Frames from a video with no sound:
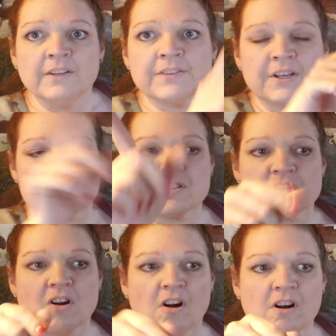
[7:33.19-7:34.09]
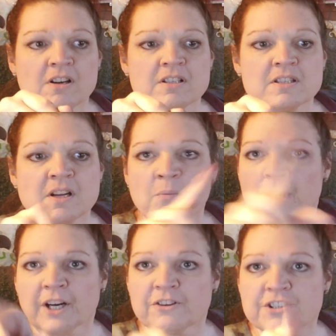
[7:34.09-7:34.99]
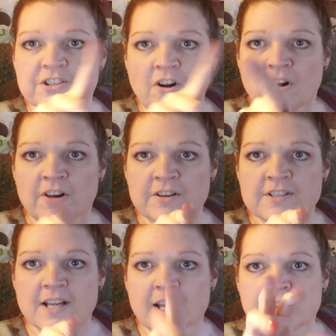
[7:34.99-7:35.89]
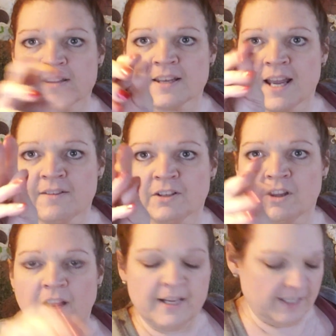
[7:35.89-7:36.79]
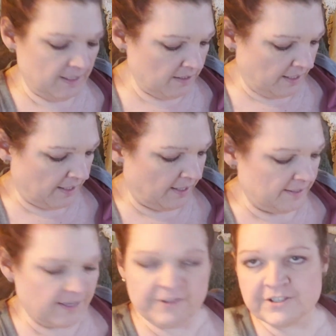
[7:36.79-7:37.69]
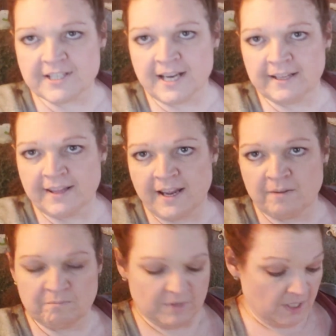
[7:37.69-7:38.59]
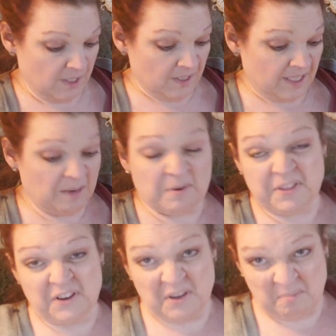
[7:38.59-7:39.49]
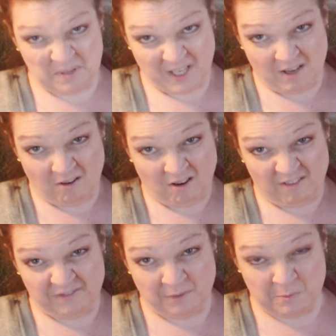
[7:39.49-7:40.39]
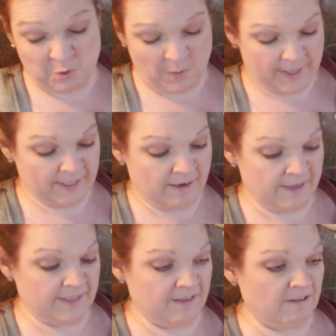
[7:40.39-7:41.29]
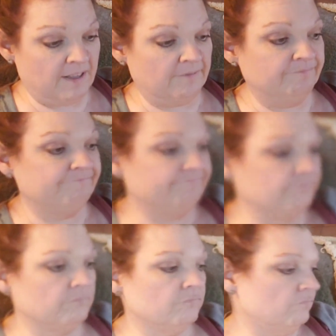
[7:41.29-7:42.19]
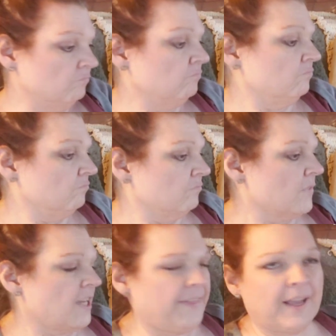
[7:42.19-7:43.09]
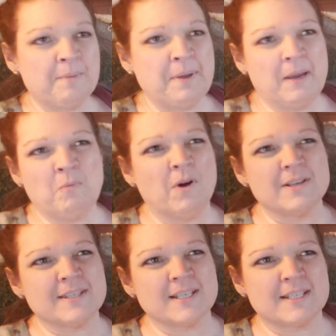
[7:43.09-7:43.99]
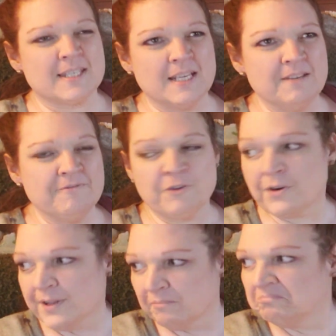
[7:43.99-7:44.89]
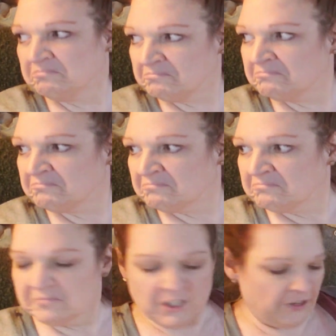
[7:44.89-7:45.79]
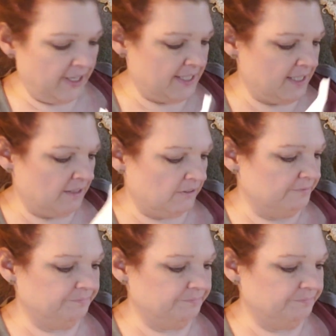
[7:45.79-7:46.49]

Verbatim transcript: They're stars. They're wicker stars. And then they have a light in. I got another set of them. They were 30% off from $20.99. I think I paid, what, 16 for them? Great deal.